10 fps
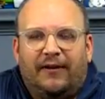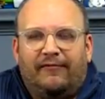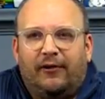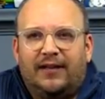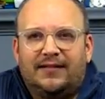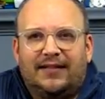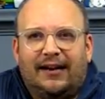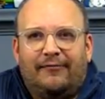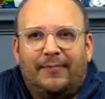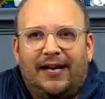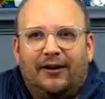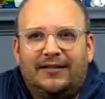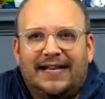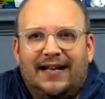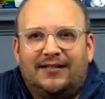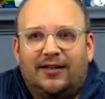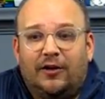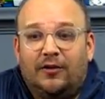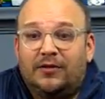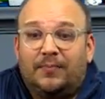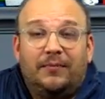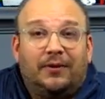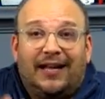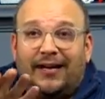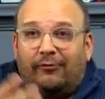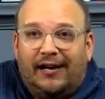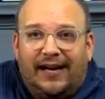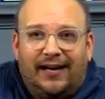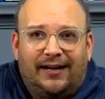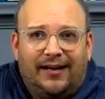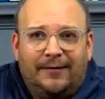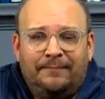friends that I've made on Dad Sews, people like Rihanna,